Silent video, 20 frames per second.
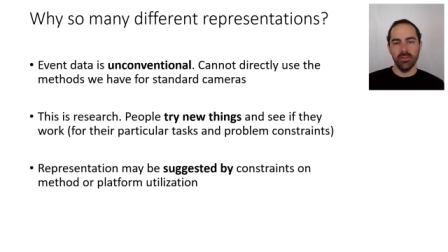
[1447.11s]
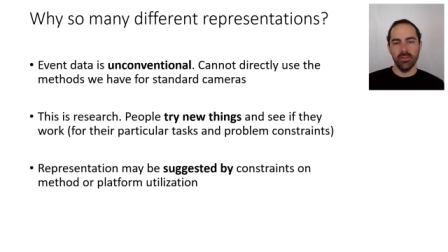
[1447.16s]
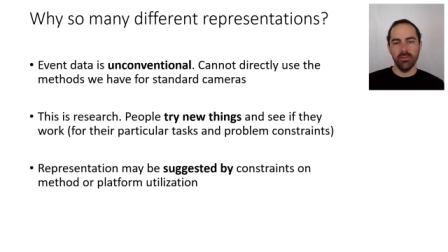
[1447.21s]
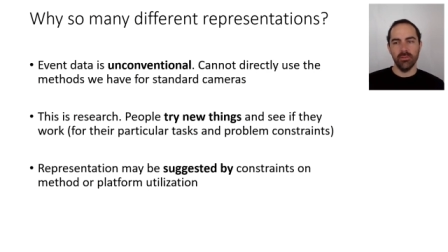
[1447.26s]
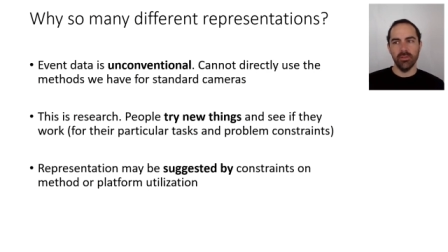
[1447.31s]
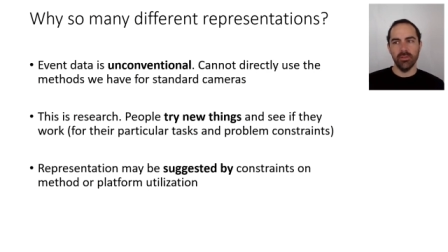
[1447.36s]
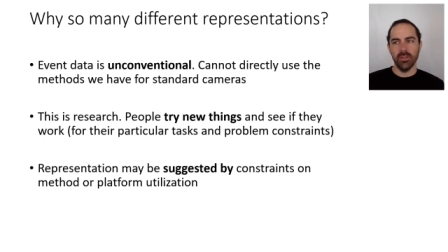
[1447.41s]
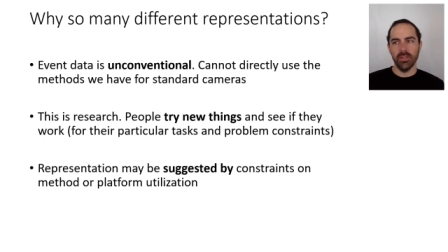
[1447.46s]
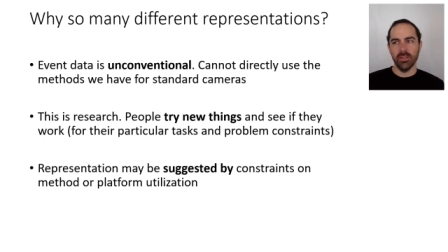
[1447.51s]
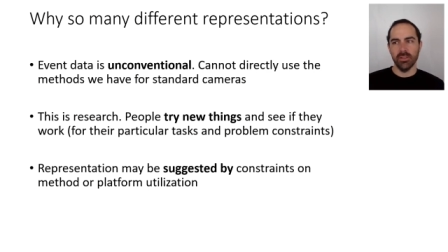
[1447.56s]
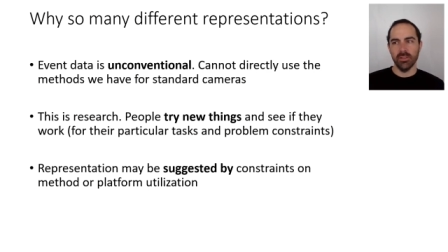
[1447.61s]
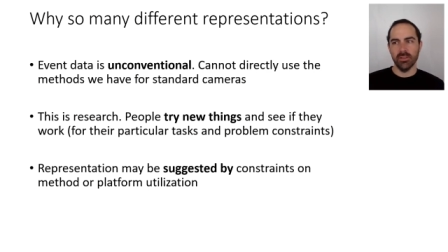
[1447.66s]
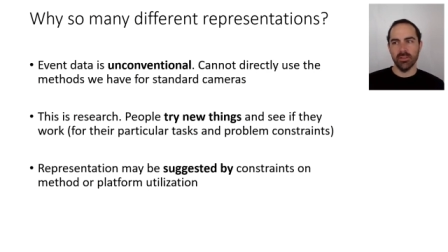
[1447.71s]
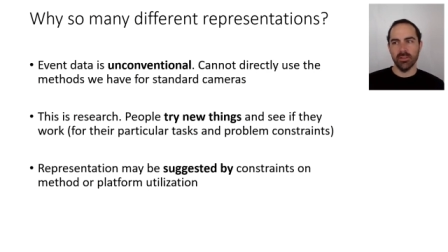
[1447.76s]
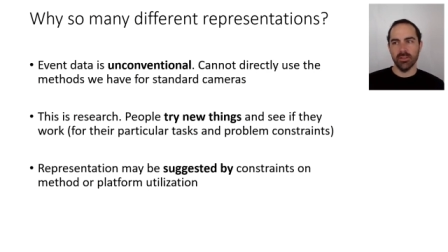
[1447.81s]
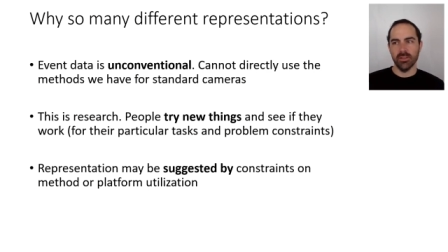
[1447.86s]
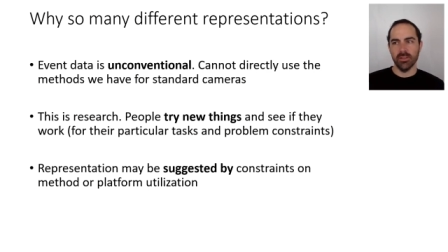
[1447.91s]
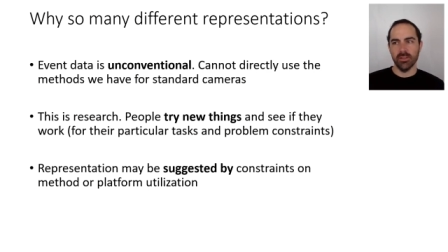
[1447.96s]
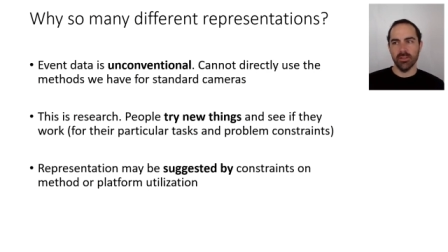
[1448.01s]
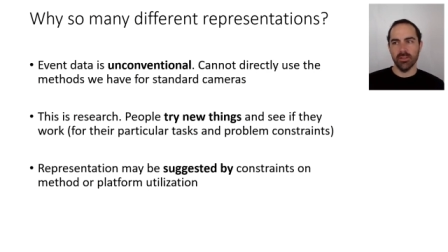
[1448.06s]

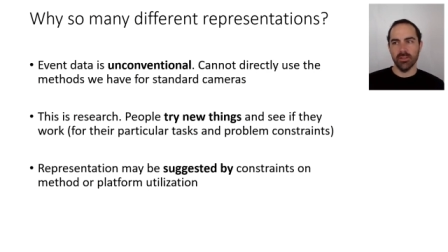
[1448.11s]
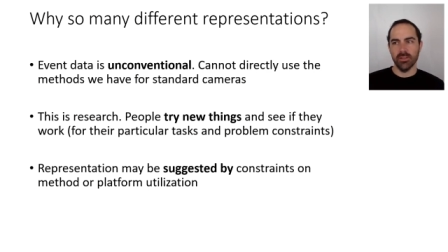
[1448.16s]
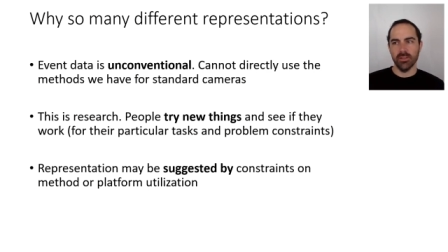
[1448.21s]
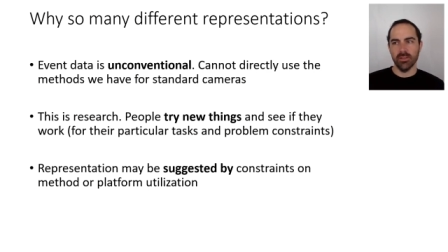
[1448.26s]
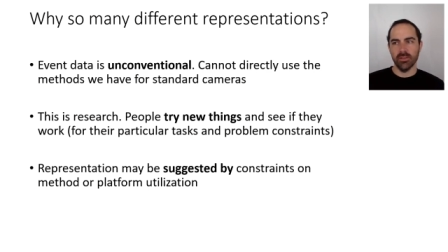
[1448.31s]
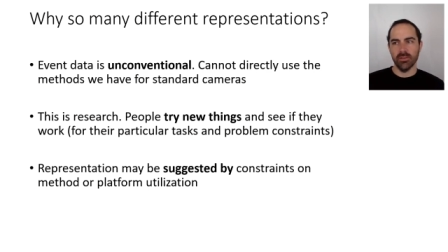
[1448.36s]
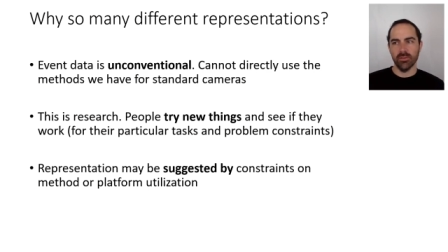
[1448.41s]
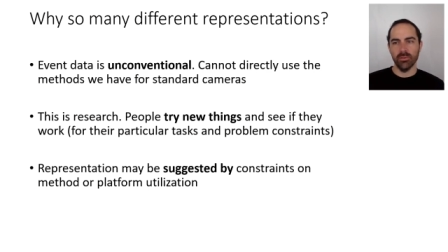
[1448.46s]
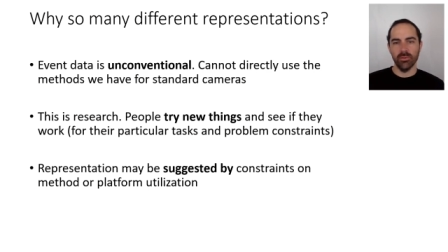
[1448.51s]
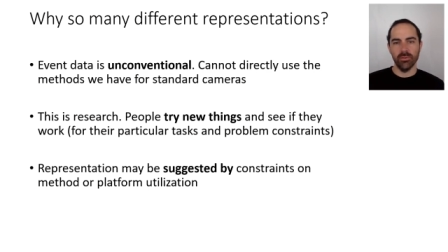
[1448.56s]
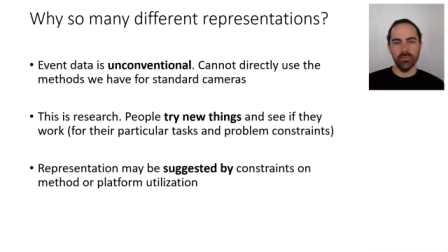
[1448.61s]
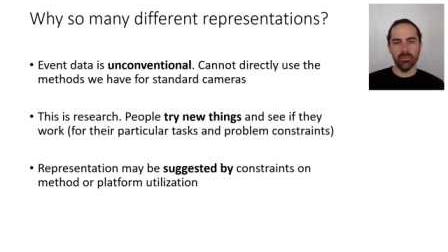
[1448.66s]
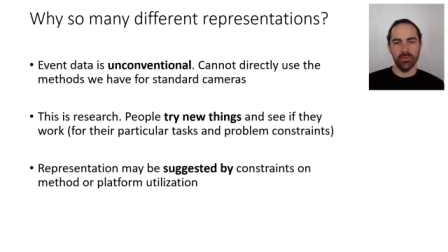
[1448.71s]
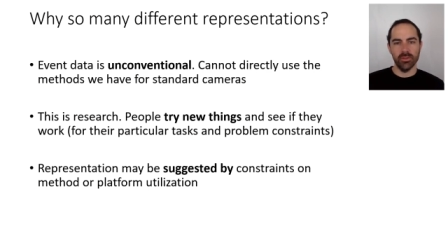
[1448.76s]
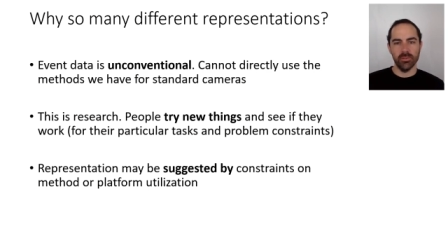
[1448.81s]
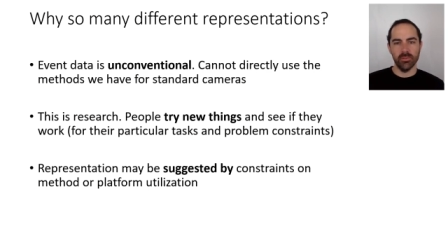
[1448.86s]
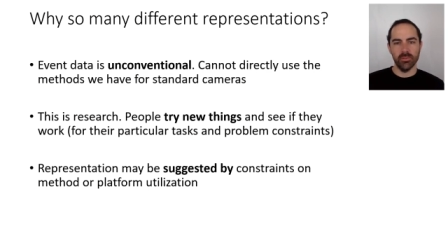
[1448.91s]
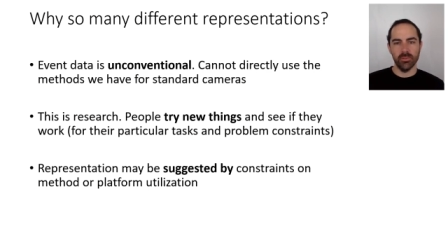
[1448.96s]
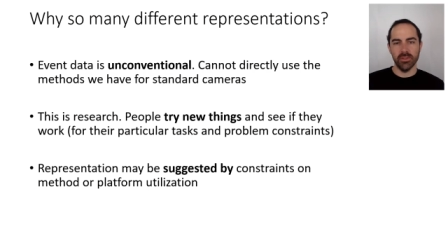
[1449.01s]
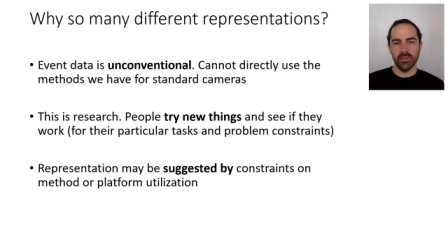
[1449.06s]
utilizes uh, it's good for
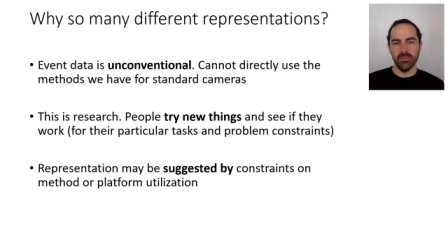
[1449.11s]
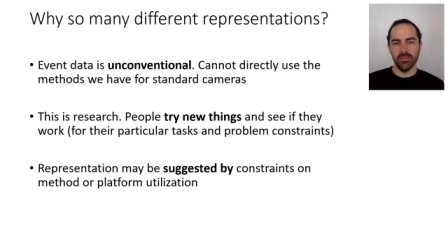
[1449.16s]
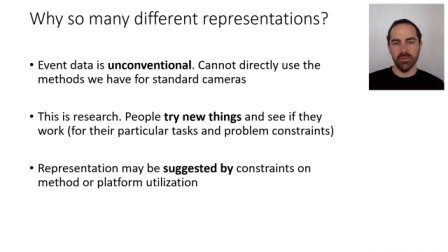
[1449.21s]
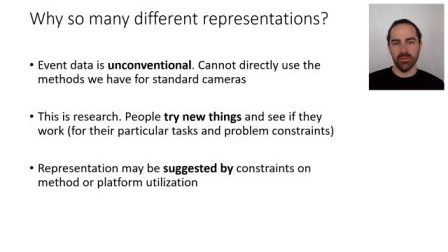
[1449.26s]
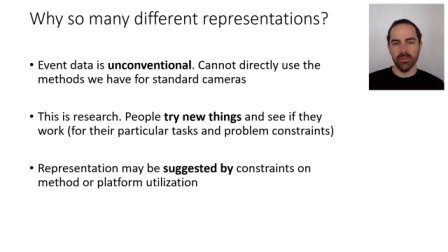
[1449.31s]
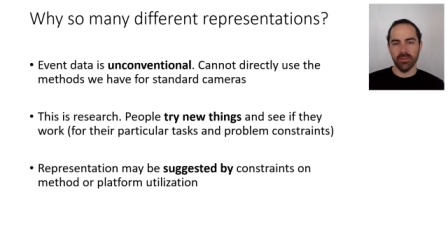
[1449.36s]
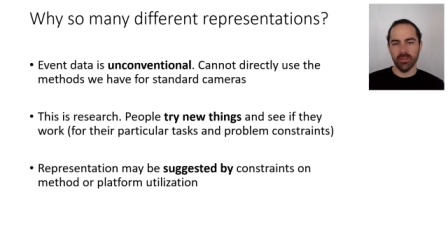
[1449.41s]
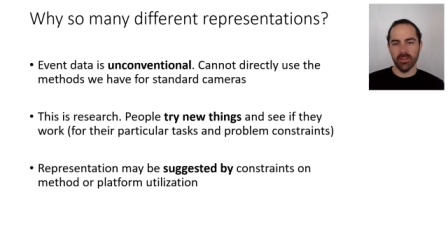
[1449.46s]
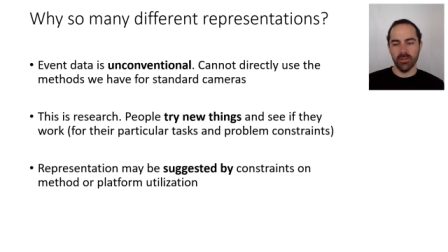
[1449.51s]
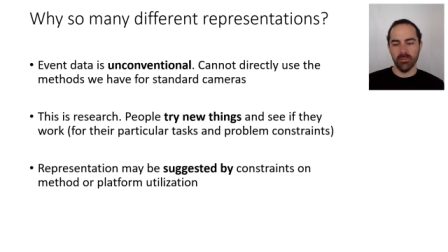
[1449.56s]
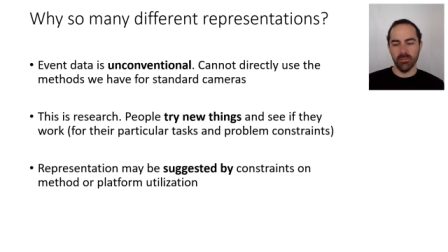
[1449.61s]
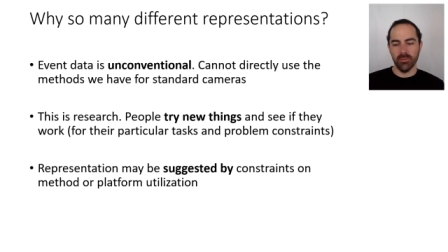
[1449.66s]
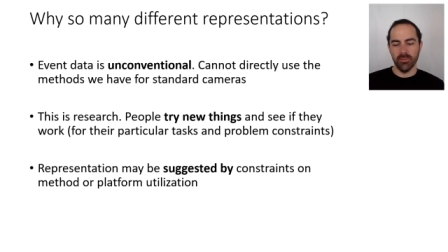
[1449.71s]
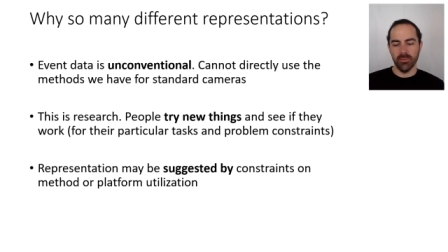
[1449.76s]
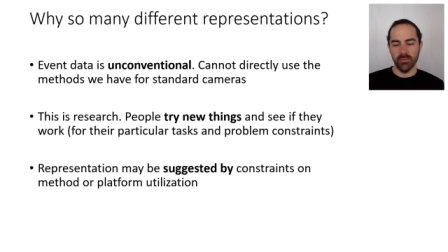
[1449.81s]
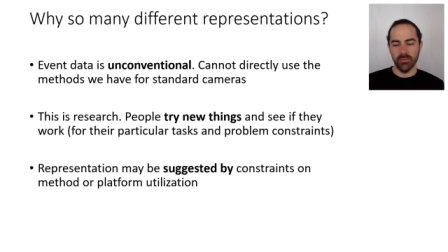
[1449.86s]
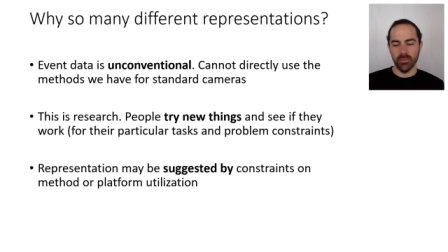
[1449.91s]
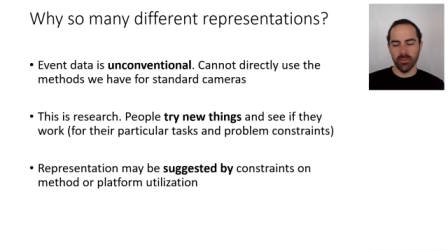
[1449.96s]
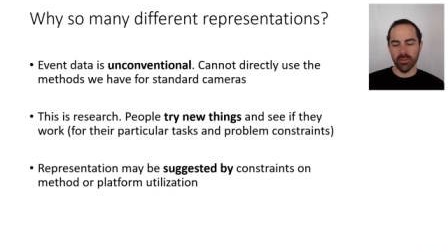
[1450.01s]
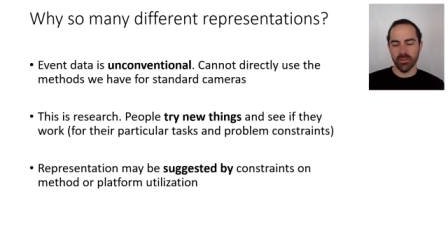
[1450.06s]
a specific type of
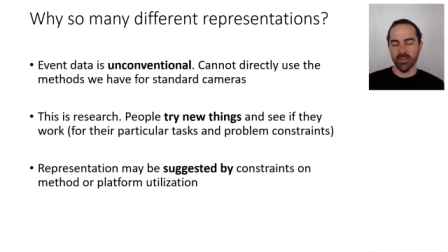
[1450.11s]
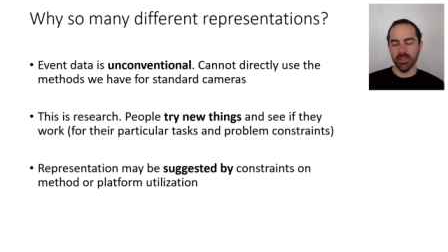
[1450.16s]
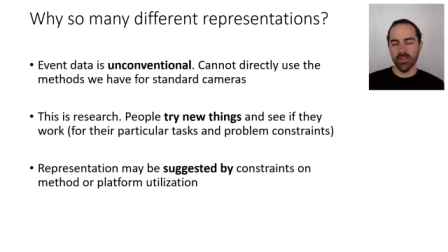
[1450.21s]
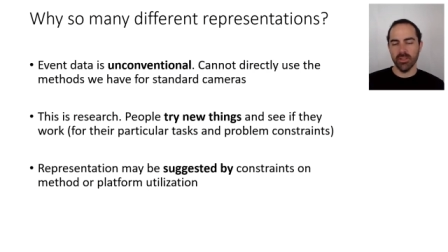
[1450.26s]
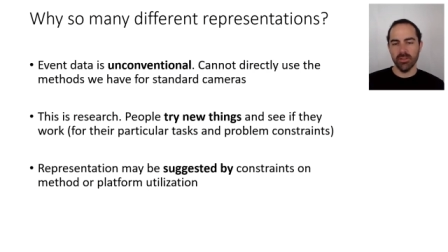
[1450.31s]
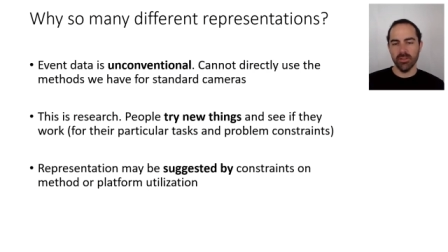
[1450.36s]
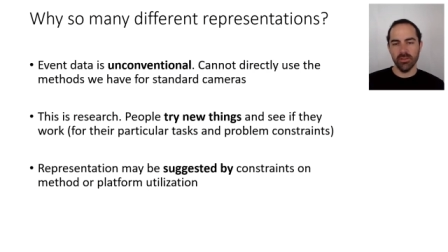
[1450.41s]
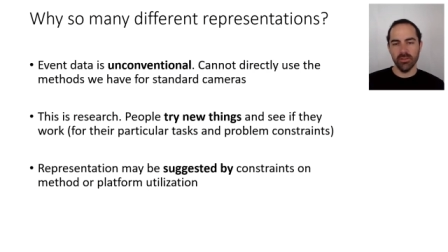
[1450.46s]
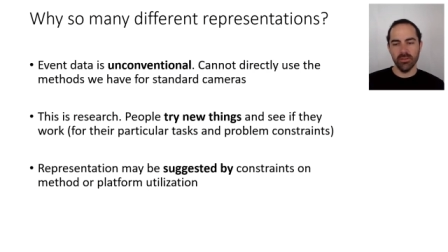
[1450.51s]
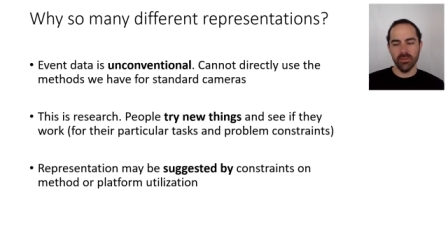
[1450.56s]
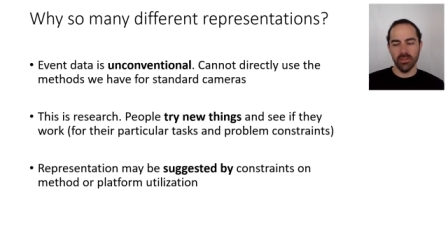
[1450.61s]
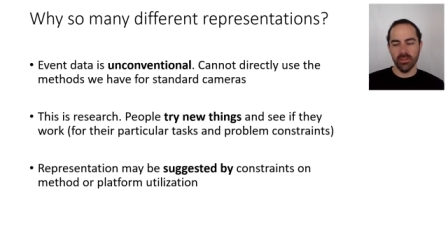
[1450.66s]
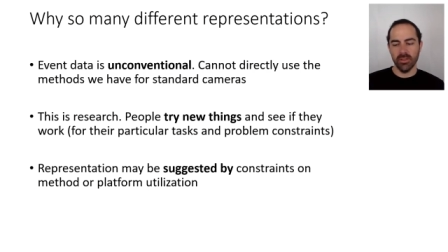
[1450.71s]
representation,